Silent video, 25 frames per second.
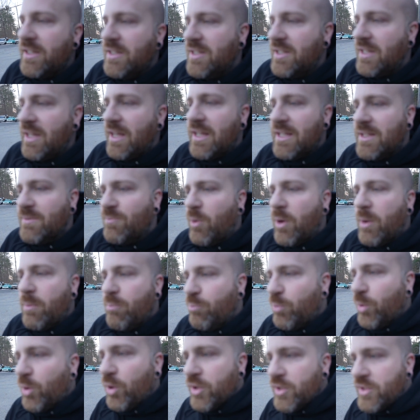stance boy
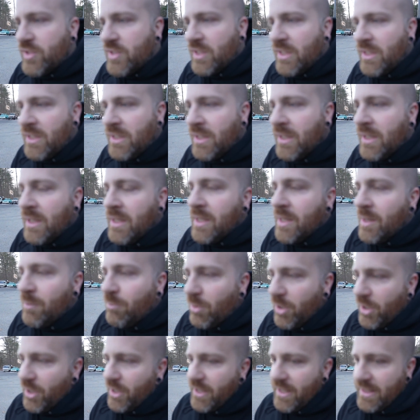pussy.
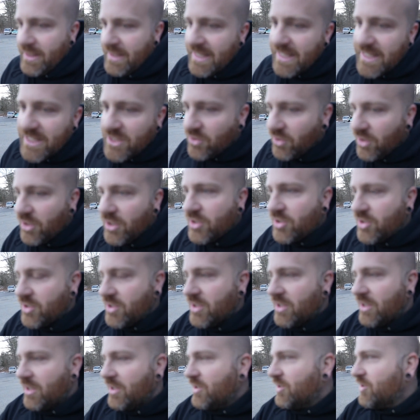But this looks
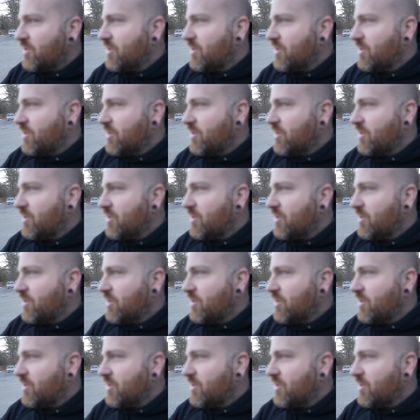like